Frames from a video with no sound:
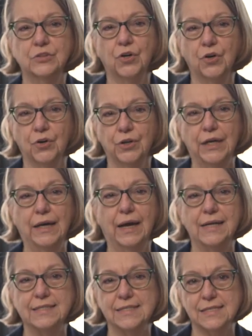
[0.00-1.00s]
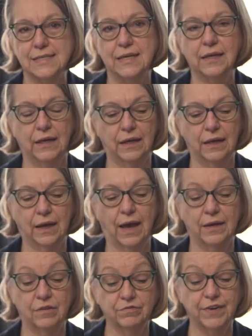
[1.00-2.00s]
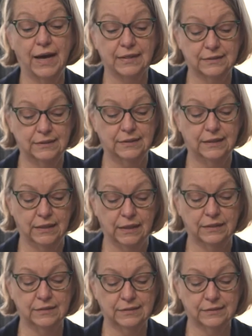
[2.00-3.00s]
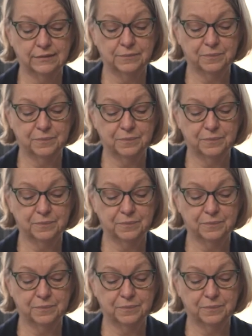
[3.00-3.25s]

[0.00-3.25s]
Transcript: turning and seeking, and in fact it is.